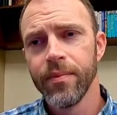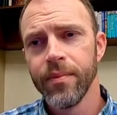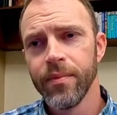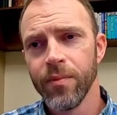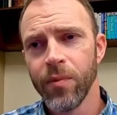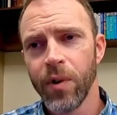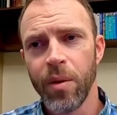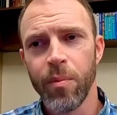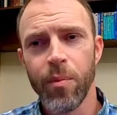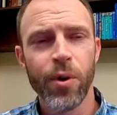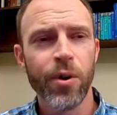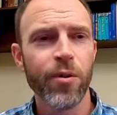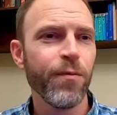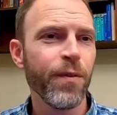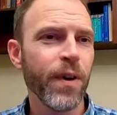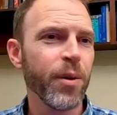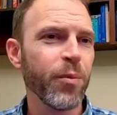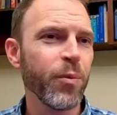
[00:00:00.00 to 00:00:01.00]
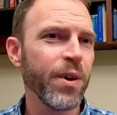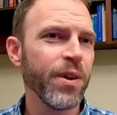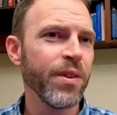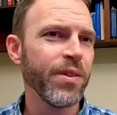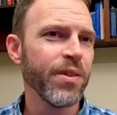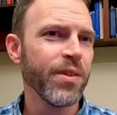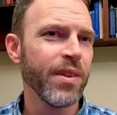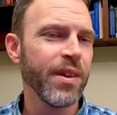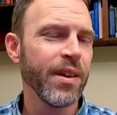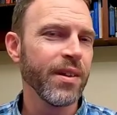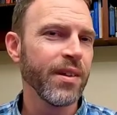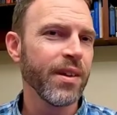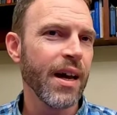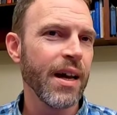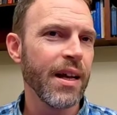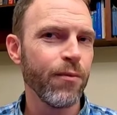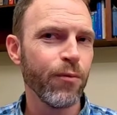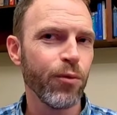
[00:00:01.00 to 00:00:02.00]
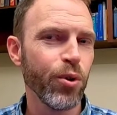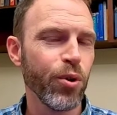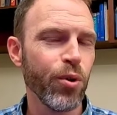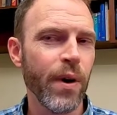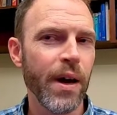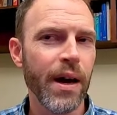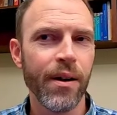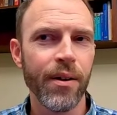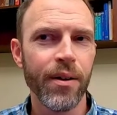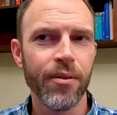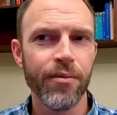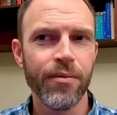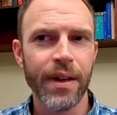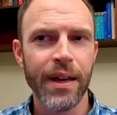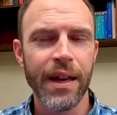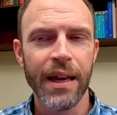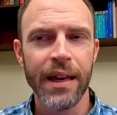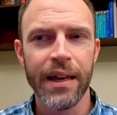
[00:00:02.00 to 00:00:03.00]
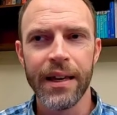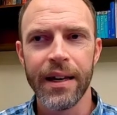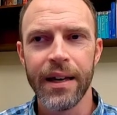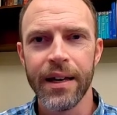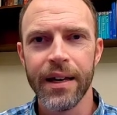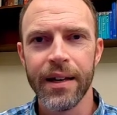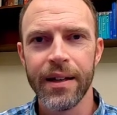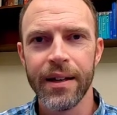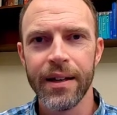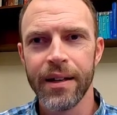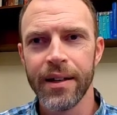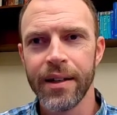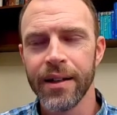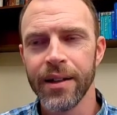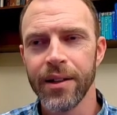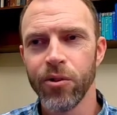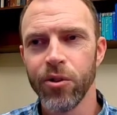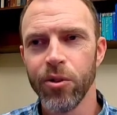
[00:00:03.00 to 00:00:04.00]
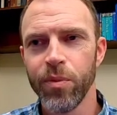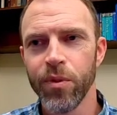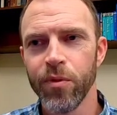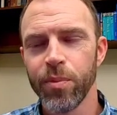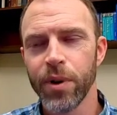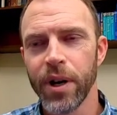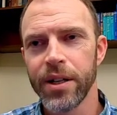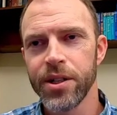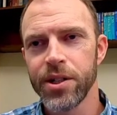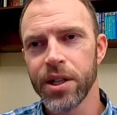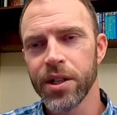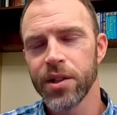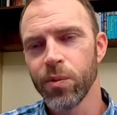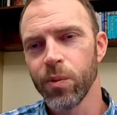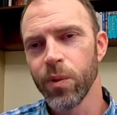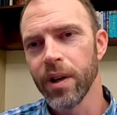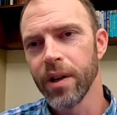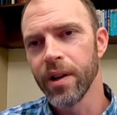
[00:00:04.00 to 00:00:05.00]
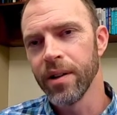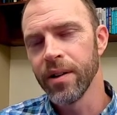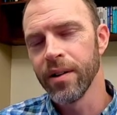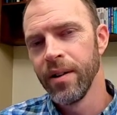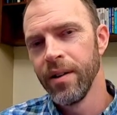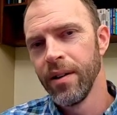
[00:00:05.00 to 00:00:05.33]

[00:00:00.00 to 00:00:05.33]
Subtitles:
One of the more fun ones that kind of grew out of a group of projects where